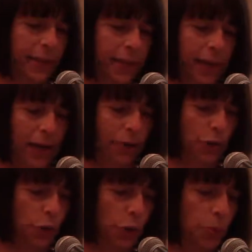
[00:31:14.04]
that have
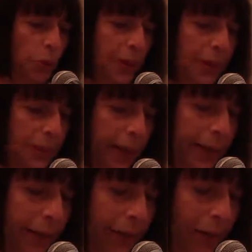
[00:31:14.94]
two or more
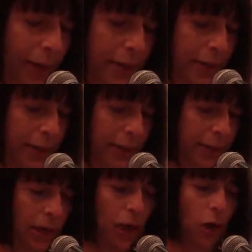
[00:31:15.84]
independent clauses,
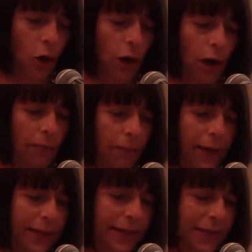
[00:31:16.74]
or
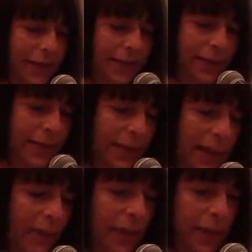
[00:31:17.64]
complex sentences that
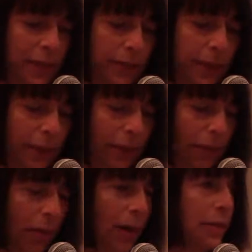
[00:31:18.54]
have an independent
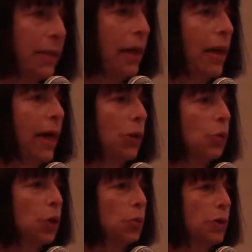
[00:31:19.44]
clause and
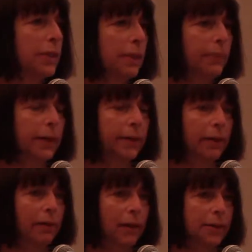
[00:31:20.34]
one or more dependent
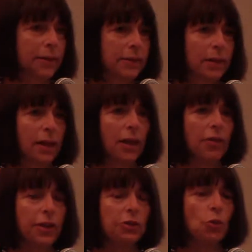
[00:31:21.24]
clauses.
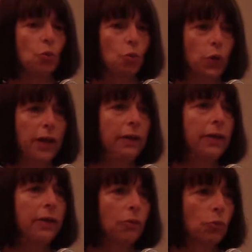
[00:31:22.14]
This
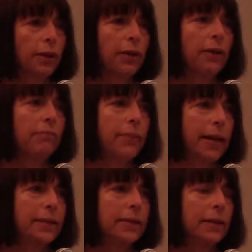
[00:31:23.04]
really, really
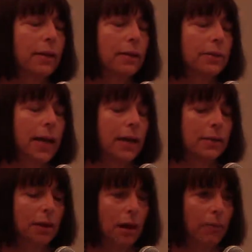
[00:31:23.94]
makes
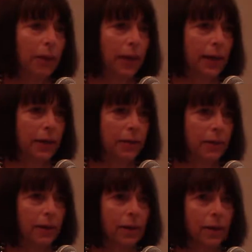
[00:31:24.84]
text complicated.
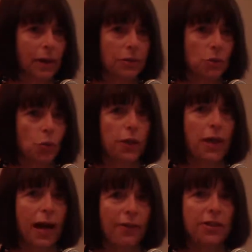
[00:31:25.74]
So we
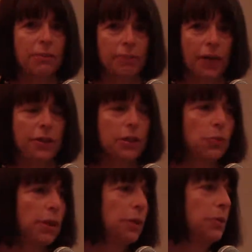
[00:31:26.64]
have some methods
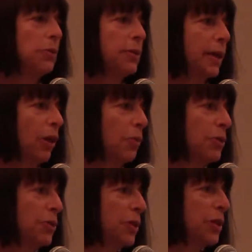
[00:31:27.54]
we use to help
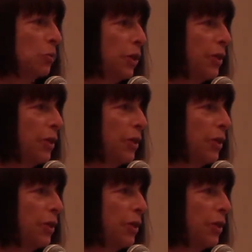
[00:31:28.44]
students with